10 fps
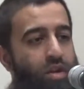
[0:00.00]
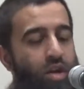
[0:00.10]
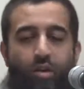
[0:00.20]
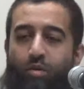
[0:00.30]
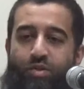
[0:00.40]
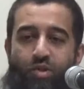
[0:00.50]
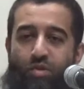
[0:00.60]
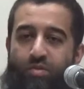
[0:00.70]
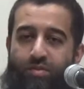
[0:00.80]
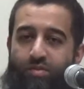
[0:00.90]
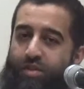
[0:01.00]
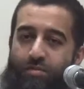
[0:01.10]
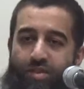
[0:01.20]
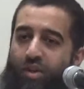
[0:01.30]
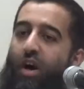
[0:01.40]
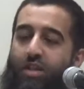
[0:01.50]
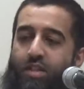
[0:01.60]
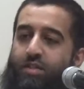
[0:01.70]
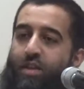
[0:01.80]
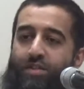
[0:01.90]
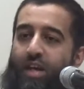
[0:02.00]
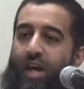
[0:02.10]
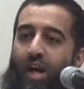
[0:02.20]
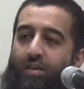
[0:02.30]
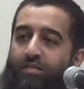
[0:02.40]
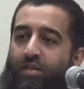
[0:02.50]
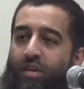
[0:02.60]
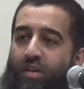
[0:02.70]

And also, some of the content that they have,